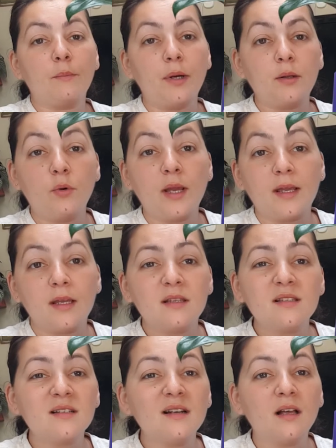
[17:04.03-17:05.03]
by the way,
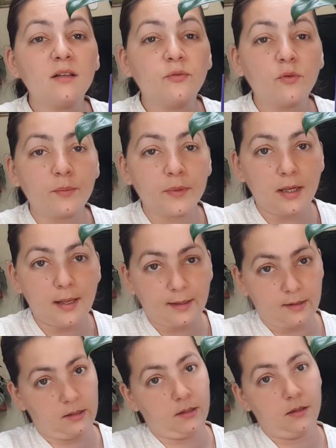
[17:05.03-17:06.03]
it's not from the
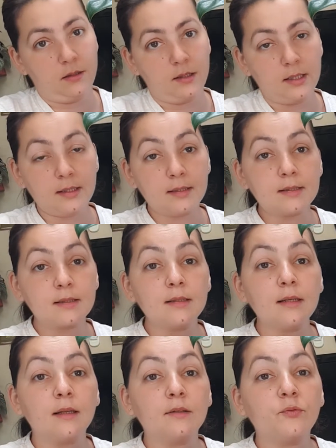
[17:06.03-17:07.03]
leca, it's
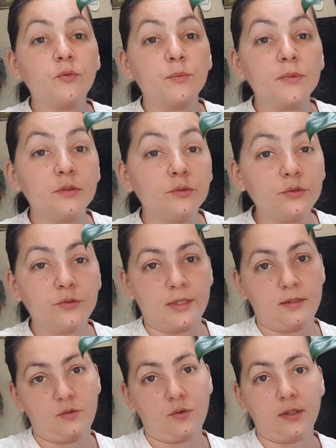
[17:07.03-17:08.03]
not from the
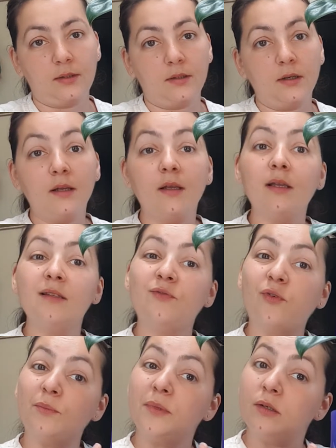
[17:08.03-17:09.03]
nutrient water, it's
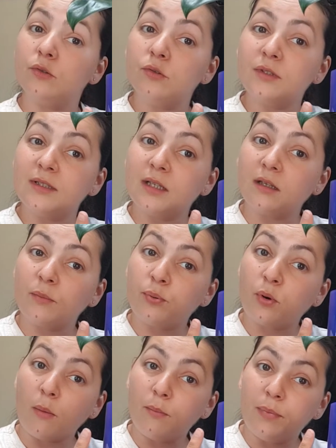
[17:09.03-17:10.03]
from the roots that are
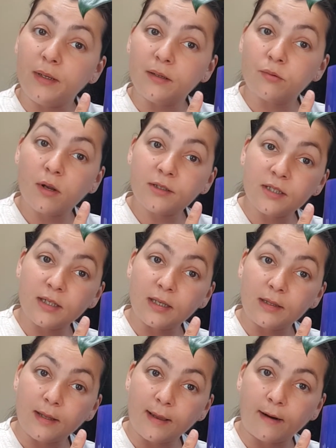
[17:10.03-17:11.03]
probably rotting
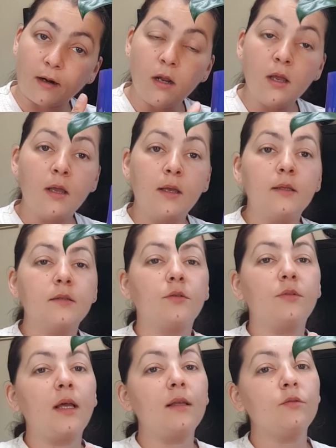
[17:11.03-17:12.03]
in there. So
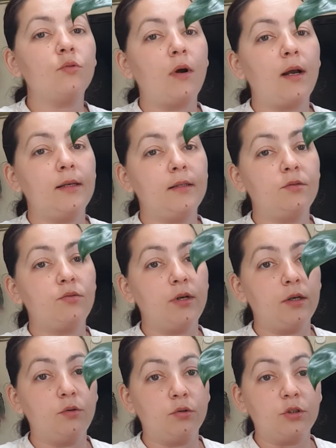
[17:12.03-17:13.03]
that's why it's really
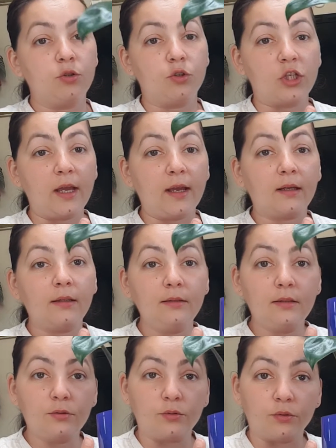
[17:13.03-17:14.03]
good to check
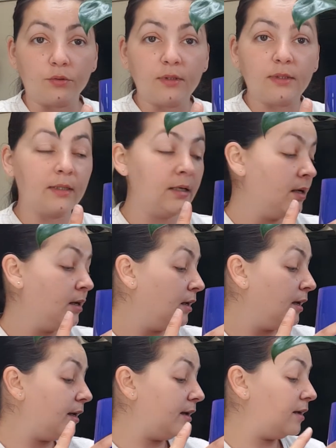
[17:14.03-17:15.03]
the roots
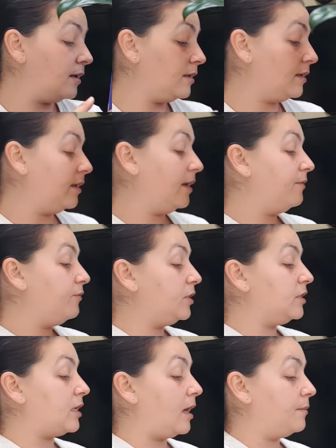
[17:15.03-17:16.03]
every
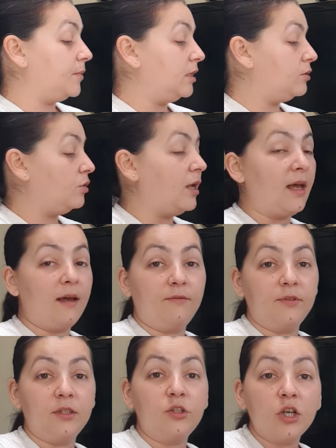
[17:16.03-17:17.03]
time that you
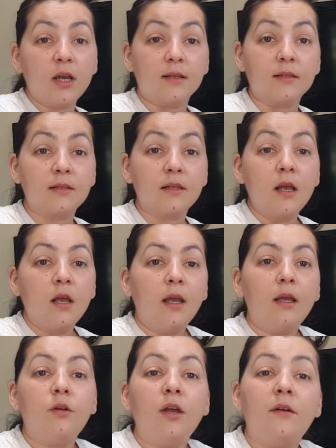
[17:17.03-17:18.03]
have the chance.
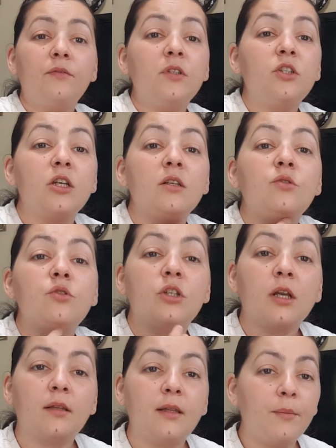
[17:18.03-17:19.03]
And you have the chance to
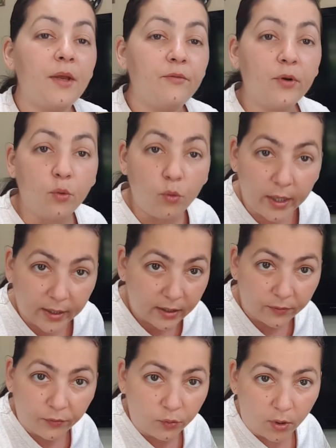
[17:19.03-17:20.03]
check them every week
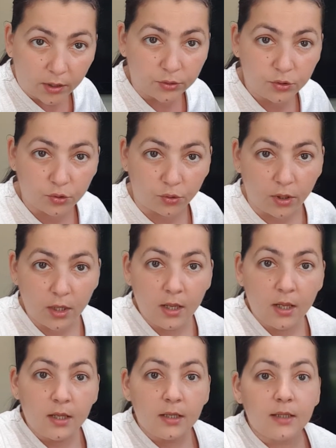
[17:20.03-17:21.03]
if you want to.
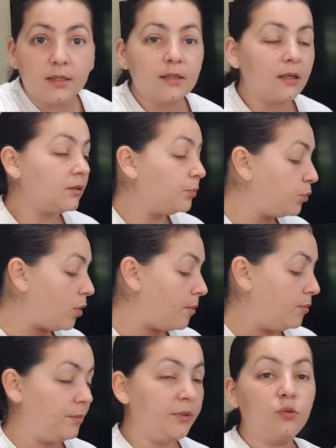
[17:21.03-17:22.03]
It's not a
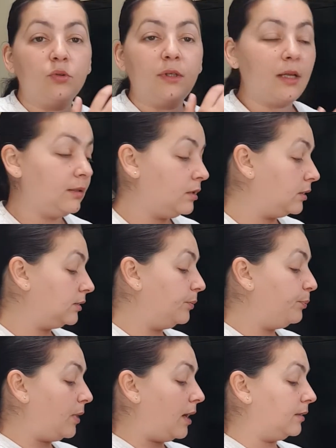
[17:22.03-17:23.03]
problem. It will not hurt the
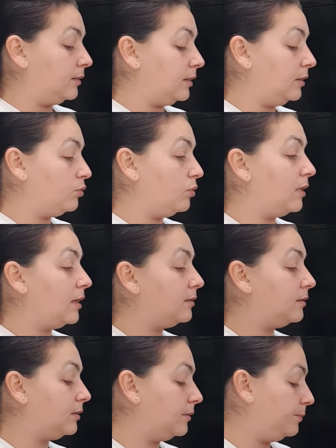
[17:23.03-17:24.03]
plant. It will
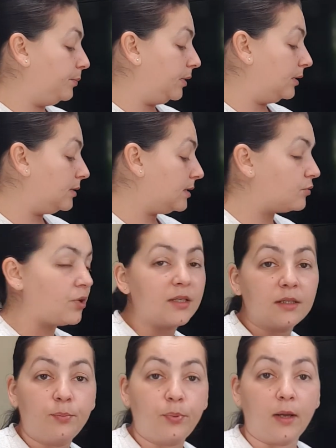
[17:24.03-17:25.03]
not stress
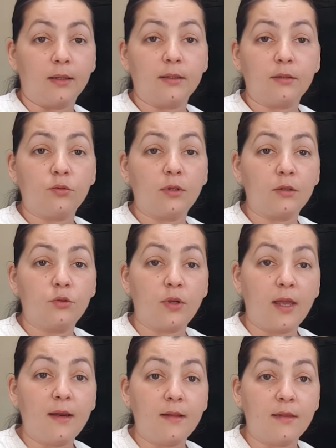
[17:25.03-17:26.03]
the plant. It will not do
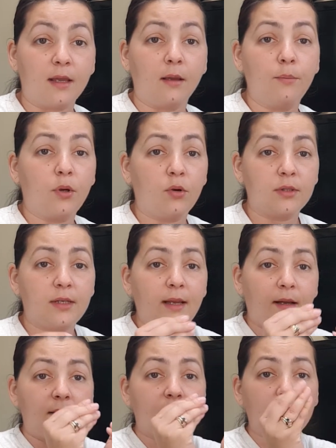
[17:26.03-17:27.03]
anything, because
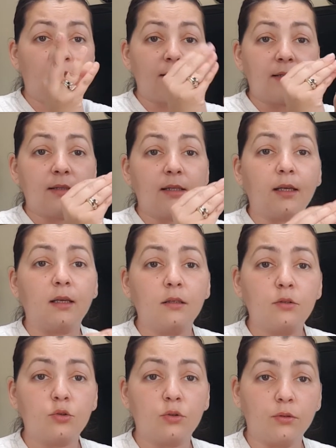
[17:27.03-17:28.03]
leca, it's not
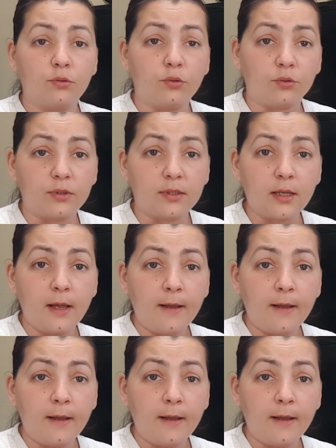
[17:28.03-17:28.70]
sticking to the roots.